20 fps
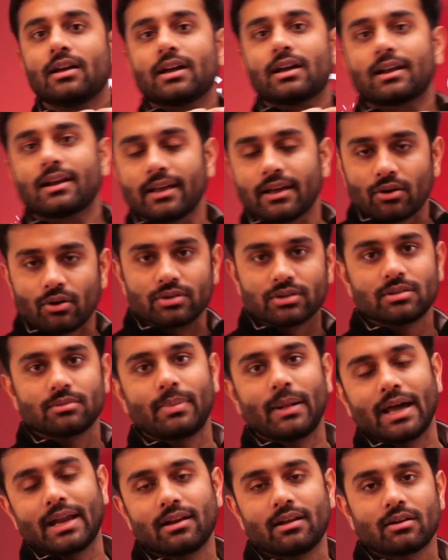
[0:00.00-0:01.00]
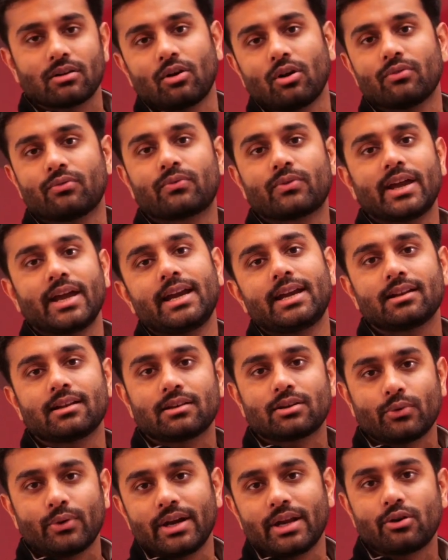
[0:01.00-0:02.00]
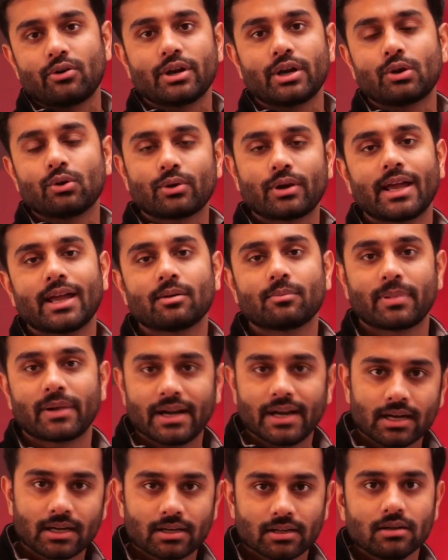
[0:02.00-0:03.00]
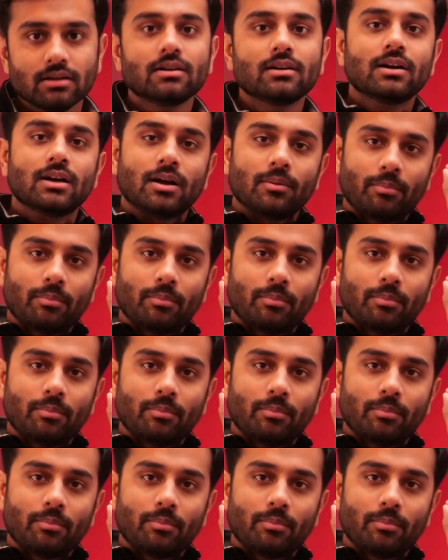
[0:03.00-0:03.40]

click on the banner of GATE 2022 Rank Predictor,